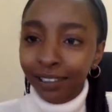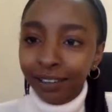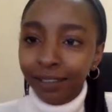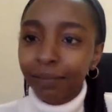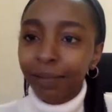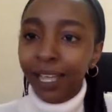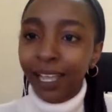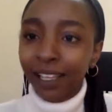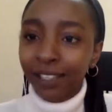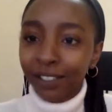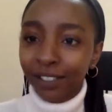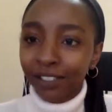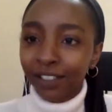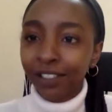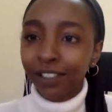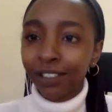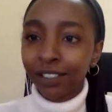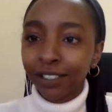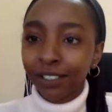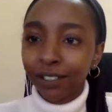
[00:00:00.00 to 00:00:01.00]
my
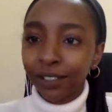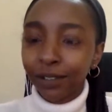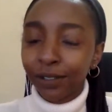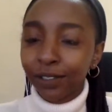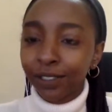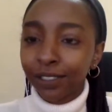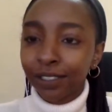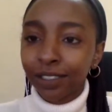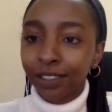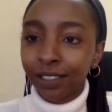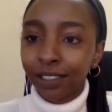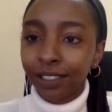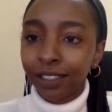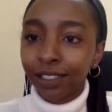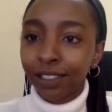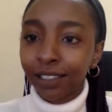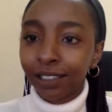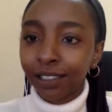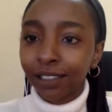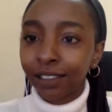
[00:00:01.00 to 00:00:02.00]
answer suits
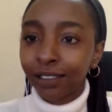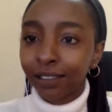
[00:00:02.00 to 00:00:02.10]
the...